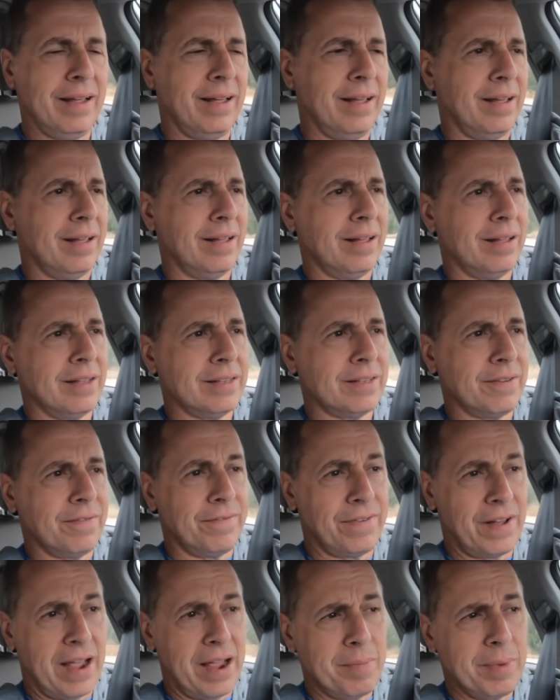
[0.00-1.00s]
is
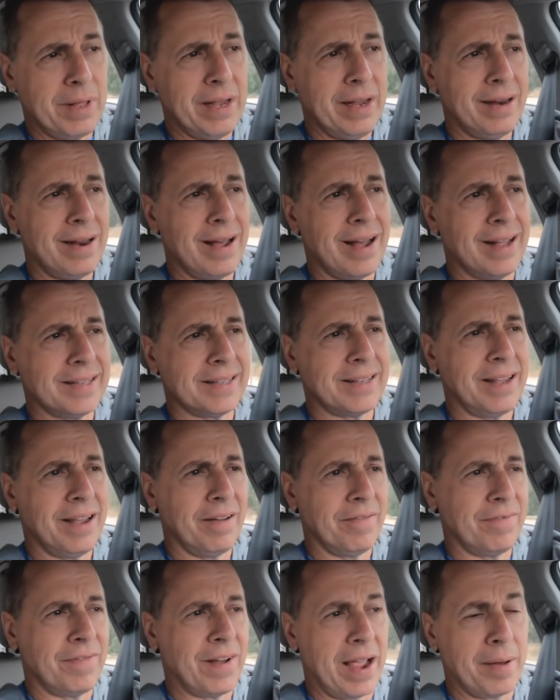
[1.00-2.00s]
family and not
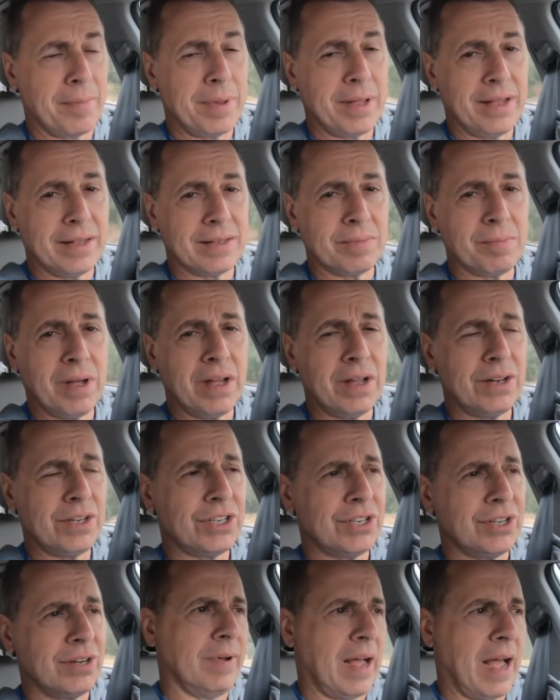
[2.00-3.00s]
seeing family as
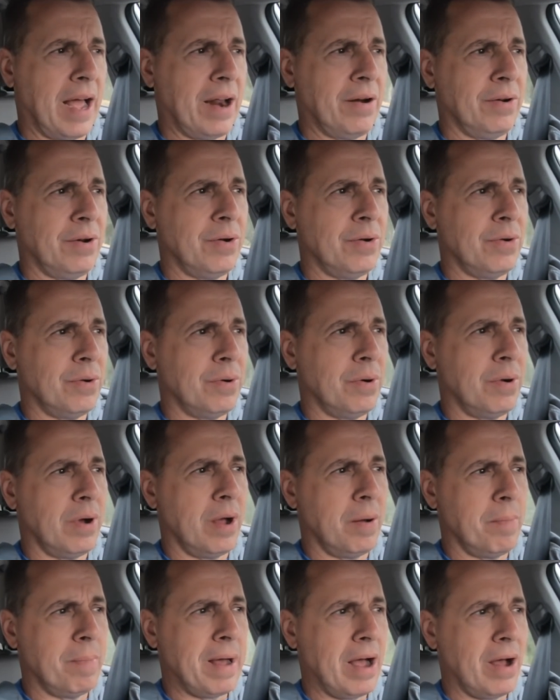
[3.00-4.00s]
much. I don't know
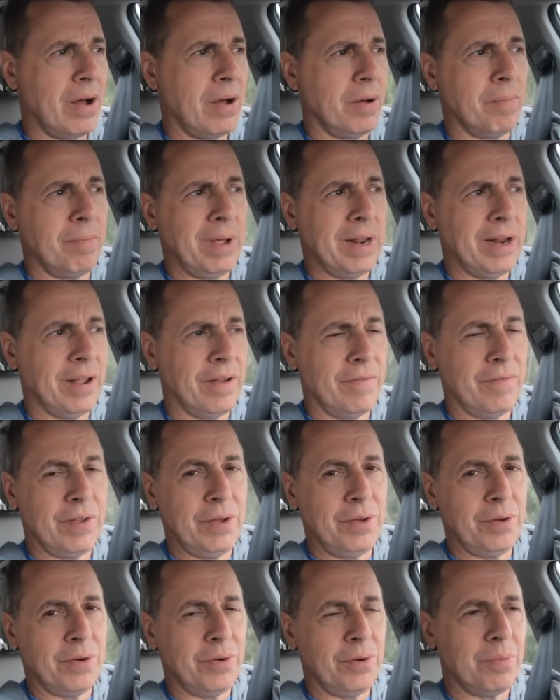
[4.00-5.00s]
about many of
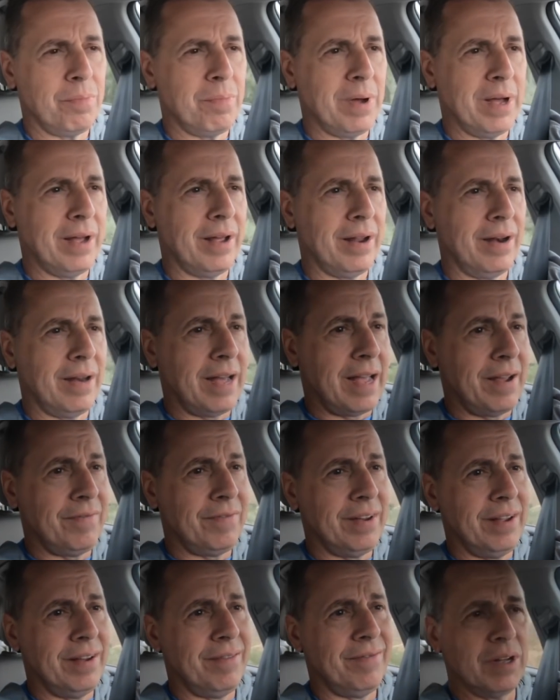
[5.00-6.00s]
you, but I've
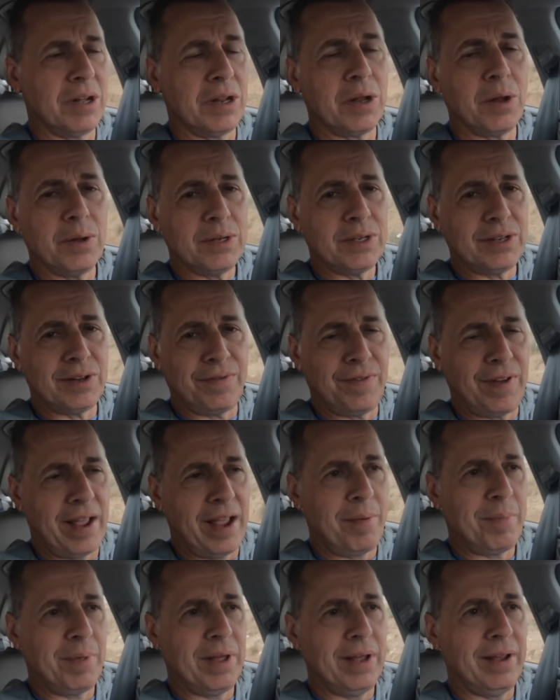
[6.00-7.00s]
lived close to
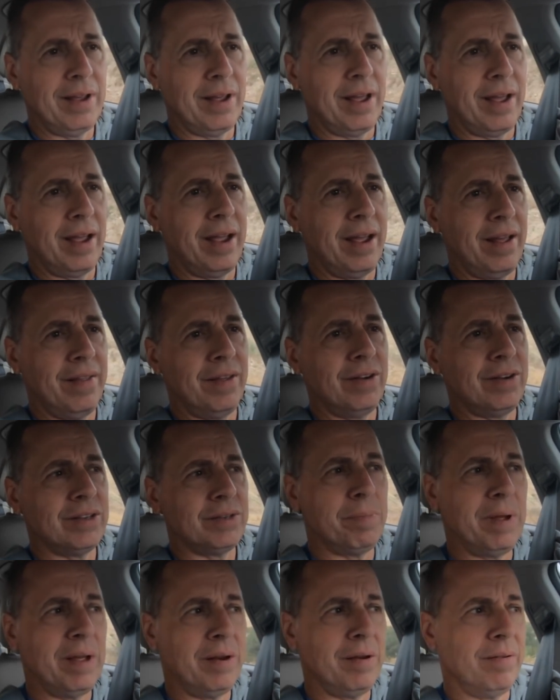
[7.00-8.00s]
family, and there's
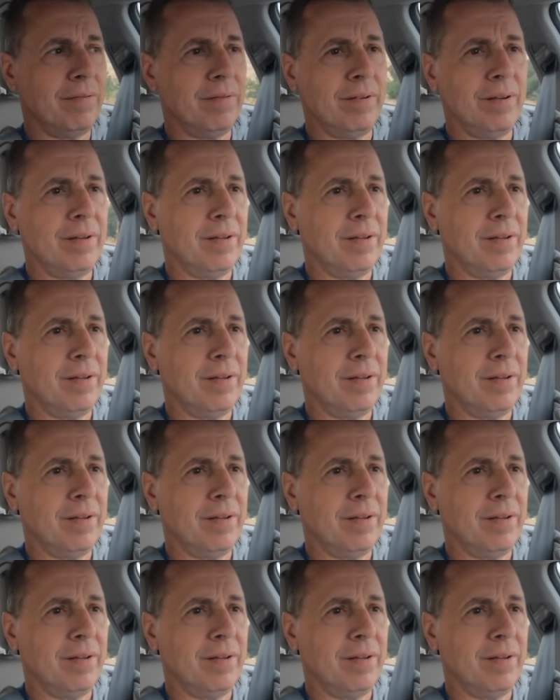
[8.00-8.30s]
been